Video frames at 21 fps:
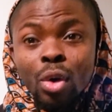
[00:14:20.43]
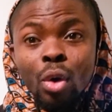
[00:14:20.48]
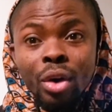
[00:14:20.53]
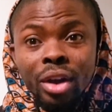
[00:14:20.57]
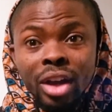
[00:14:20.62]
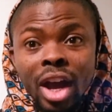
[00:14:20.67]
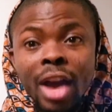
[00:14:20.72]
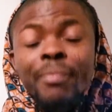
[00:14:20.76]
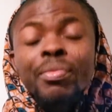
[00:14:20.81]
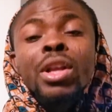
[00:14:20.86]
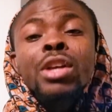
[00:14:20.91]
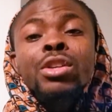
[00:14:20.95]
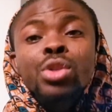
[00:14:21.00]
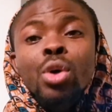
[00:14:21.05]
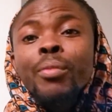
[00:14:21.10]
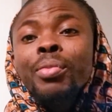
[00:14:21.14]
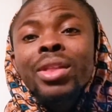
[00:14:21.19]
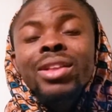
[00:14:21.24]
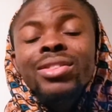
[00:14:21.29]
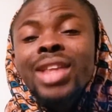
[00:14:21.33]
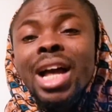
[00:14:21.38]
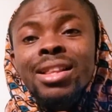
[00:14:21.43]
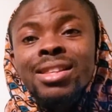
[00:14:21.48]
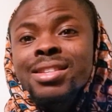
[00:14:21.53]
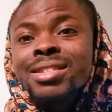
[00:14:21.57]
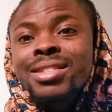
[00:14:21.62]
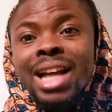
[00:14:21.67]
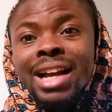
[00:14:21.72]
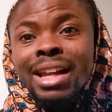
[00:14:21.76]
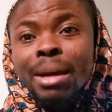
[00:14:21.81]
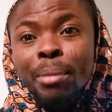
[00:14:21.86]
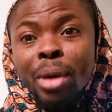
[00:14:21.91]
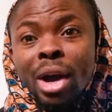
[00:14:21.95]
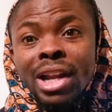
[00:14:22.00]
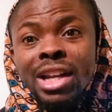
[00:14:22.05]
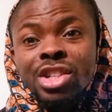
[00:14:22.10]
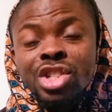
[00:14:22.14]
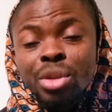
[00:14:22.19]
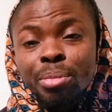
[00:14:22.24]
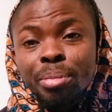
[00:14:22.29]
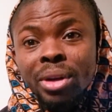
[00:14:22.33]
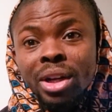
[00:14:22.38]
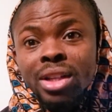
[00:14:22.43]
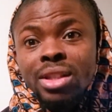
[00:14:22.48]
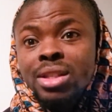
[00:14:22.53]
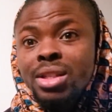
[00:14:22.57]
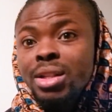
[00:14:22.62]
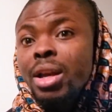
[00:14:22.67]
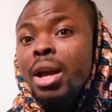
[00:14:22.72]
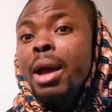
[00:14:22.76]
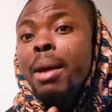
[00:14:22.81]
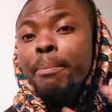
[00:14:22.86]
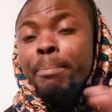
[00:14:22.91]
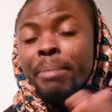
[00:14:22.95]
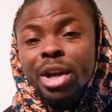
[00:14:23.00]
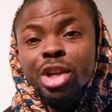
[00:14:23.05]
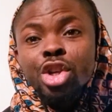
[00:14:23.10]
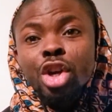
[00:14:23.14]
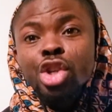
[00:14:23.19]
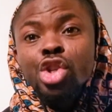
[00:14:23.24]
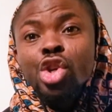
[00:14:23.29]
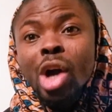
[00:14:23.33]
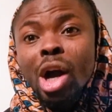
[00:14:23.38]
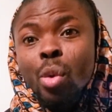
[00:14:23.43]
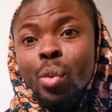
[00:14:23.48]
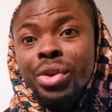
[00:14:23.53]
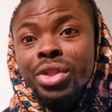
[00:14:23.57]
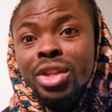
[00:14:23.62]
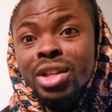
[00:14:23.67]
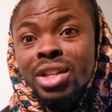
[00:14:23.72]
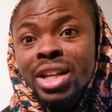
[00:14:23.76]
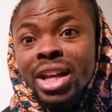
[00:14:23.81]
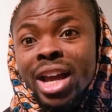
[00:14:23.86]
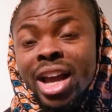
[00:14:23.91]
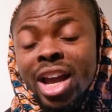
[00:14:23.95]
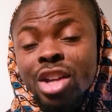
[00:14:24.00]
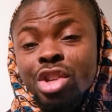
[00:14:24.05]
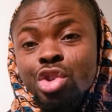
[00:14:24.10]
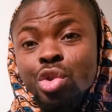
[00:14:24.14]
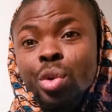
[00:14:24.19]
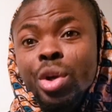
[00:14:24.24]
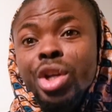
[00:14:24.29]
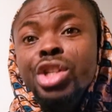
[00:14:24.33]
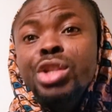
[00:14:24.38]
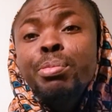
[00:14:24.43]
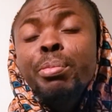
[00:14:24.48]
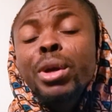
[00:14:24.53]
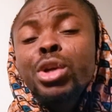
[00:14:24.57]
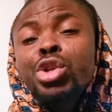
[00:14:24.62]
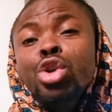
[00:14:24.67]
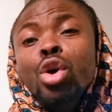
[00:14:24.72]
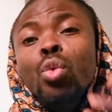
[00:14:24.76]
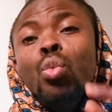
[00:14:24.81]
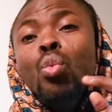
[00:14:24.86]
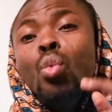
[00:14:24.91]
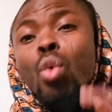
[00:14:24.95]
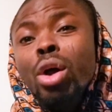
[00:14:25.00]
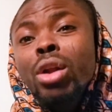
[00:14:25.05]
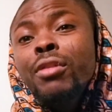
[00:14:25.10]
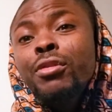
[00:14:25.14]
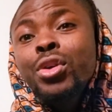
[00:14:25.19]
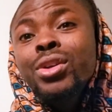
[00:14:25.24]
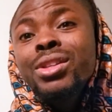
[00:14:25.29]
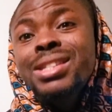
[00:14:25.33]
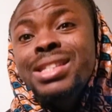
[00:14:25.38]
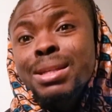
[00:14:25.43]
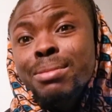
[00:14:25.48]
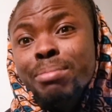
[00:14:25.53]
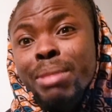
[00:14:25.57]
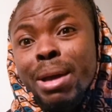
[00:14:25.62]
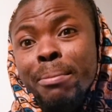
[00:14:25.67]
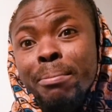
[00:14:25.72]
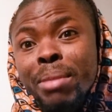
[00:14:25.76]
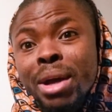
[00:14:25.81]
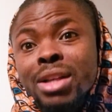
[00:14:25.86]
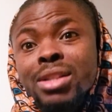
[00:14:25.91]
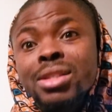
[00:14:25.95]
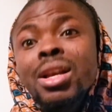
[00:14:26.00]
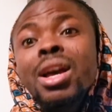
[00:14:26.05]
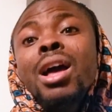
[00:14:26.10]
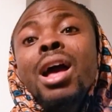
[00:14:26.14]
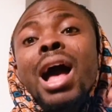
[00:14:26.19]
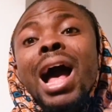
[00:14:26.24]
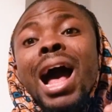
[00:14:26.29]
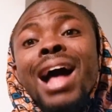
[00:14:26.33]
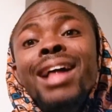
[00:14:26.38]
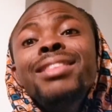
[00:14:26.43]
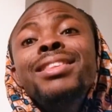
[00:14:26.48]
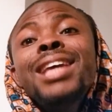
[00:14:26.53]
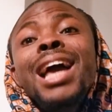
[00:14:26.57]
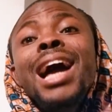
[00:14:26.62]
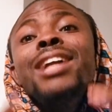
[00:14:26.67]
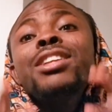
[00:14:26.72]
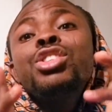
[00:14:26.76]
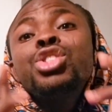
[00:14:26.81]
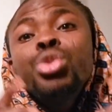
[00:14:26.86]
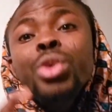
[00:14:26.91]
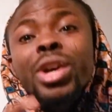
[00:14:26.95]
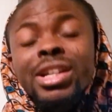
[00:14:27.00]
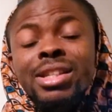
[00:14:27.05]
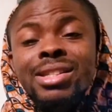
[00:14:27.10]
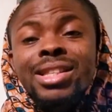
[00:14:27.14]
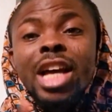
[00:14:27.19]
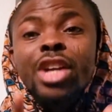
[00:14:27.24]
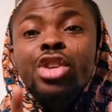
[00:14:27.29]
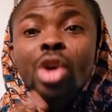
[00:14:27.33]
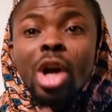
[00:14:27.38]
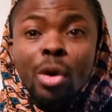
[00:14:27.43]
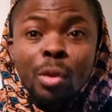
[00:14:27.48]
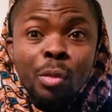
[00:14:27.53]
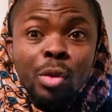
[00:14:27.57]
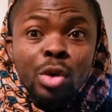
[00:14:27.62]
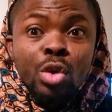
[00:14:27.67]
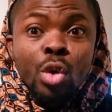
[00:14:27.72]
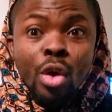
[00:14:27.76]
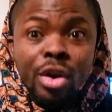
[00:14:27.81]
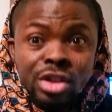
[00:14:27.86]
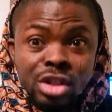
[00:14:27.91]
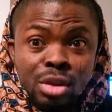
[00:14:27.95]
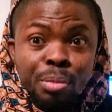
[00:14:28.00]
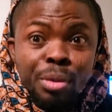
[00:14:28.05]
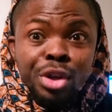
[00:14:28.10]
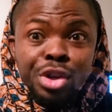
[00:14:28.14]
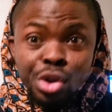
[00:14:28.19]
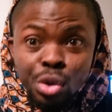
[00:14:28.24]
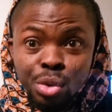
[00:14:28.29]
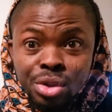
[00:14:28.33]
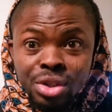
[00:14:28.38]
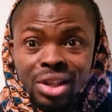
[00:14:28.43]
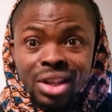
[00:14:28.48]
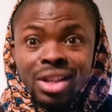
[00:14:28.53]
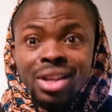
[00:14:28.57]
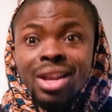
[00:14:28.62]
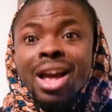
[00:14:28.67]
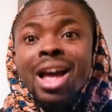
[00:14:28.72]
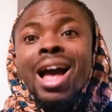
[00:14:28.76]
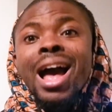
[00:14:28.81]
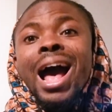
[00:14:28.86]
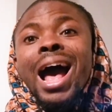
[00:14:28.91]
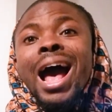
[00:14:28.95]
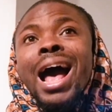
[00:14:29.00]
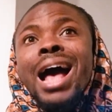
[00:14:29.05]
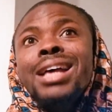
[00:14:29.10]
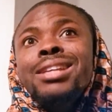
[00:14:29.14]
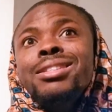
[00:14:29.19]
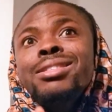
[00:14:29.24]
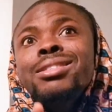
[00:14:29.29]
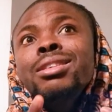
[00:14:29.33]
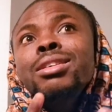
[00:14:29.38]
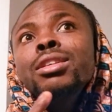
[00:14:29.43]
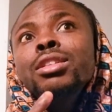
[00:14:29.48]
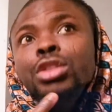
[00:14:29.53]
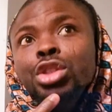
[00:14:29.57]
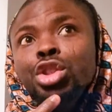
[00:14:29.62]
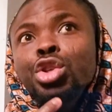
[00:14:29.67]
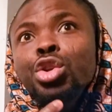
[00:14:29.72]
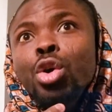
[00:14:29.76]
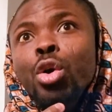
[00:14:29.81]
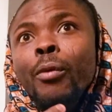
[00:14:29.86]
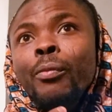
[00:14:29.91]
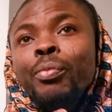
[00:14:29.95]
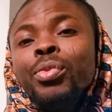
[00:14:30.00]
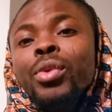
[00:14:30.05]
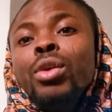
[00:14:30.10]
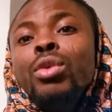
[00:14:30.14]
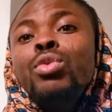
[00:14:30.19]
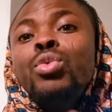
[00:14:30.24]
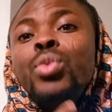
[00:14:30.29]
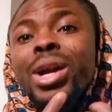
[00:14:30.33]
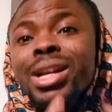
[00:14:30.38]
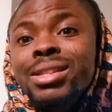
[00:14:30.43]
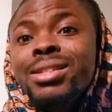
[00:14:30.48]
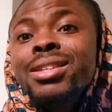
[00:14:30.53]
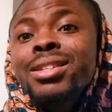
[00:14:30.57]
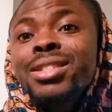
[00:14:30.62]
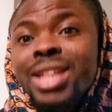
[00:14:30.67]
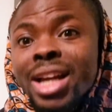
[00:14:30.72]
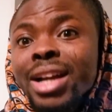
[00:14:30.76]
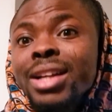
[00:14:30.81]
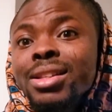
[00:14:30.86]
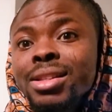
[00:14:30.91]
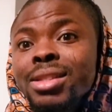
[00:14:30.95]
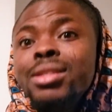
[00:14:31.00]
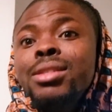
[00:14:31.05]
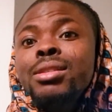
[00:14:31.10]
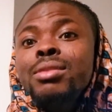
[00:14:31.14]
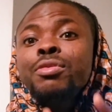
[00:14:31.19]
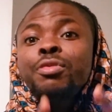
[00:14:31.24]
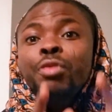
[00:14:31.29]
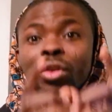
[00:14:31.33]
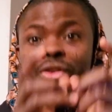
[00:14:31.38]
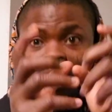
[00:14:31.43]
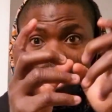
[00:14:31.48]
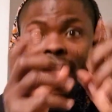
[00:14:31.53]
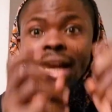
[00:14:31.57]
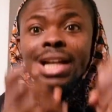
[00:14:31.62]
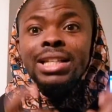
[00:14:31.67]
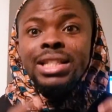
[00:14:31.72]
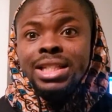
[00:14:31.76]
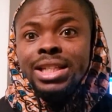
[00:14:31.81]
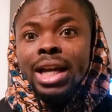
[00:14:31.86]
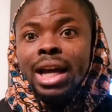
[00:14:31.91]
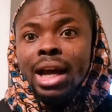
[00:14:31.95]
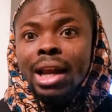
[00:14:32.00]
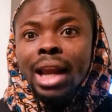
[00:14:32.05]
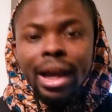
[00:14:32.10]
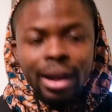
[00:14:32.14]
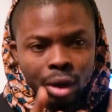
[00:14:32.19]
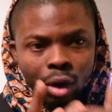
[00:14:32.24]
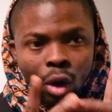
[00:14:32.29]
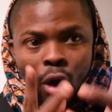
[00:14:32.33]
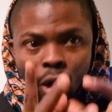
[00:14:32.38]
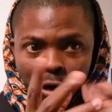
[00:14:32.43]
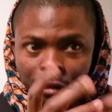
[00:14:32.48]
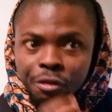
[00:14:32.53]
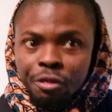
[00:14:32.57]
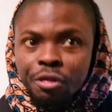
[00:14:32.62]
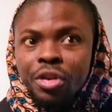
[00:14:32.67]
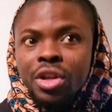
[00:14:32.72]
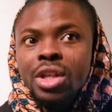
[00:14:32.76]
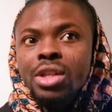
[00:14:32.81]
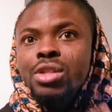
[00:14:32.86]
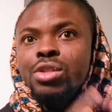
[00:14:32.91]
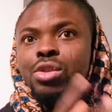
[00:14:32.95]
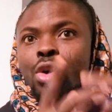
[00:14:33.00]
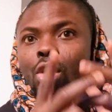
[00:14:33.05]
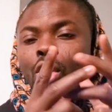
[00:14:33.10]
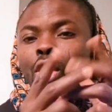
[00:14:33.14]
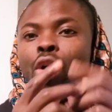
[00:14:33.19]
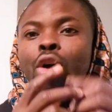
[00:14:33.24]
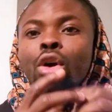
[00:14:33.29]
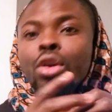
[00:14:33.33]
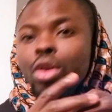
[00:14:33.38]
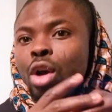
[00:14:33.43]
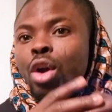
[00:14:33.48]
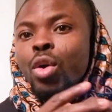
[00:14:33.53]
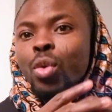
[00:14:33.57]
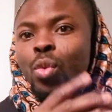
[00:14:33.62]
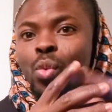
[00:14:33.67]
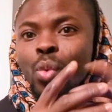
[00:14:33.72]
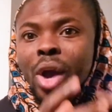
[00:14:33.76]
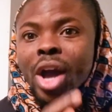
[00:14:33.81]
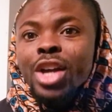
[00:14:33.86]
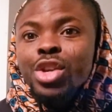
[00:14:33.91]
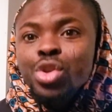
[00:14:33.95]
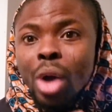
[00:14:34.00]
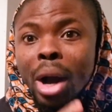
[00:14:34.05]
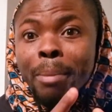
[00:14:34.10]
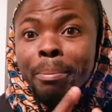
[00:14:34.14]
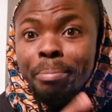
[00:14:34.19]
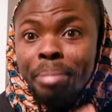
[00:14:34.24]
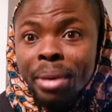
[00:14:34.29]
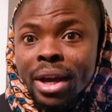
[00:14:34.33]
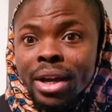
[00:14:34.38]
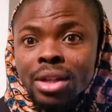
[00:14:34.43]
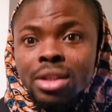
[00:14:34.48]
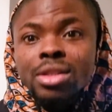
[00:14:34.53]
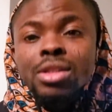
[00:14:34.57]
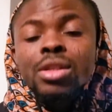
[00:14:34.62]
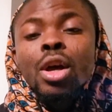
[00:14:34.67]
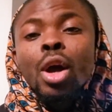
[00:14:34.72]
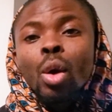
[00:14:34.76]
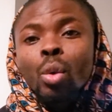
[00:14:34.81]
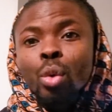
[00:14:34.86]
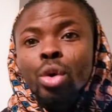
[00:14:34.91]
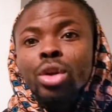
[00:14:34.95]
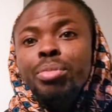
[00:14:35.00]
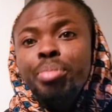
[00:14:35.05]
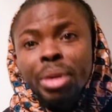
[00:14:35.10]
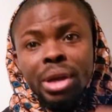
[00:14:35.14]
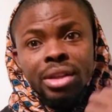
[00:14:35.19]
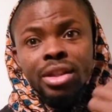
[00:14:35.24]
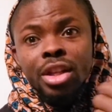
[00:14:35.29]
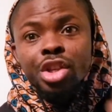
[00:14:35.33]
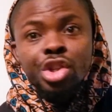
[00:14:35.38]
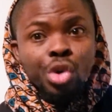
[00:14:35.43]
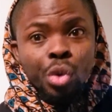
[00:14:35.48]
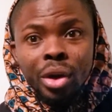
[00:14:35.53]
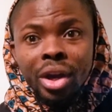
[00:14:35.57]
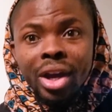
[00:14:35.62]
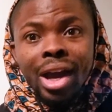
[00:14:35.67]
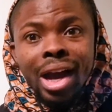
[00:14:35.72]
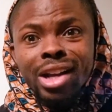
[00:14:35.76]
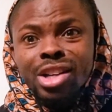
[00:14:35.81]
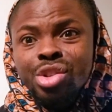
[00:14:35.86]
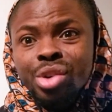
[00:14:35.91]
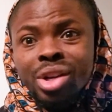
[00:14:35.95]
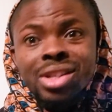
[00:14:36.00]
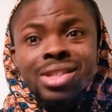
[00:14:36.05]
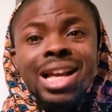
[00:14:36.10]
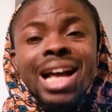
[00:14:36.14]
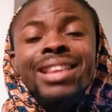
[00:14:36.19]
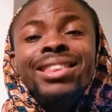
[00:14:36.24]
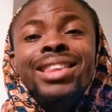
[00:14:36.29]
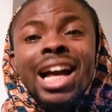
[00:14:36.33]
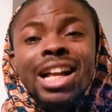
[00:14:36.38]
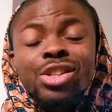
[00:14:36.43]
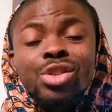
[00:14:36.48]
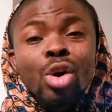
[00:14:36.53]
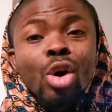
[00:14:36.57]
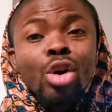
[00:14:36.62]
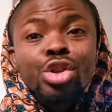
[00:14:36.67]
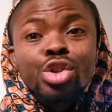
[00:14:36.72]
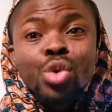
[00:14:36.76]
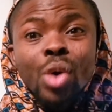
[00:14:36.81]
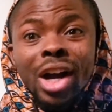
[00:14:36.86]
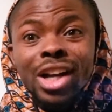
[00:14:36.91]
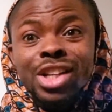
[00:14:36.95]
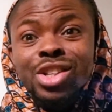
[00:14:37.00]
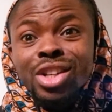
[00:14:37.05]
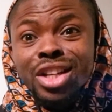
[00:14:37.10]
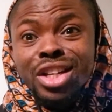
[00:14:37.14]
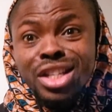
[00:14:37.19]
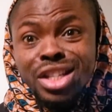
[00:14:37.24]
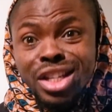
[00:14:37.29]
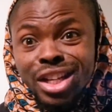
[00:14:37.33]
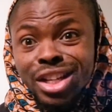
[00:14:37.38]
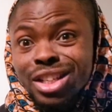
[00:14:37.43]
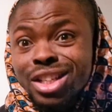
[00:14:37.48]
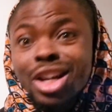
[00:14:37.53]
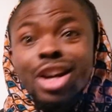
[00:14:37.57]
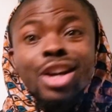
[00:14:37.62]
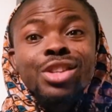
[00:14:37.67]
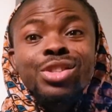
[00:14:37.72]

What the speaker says: Okay, so that is that about eligibility. Make sure you are within the age range. Make sure one of your team members and the address that you are going to be using as, you know, residence for the idea, like office or where you are based, would be the UK address. And that's all you actually need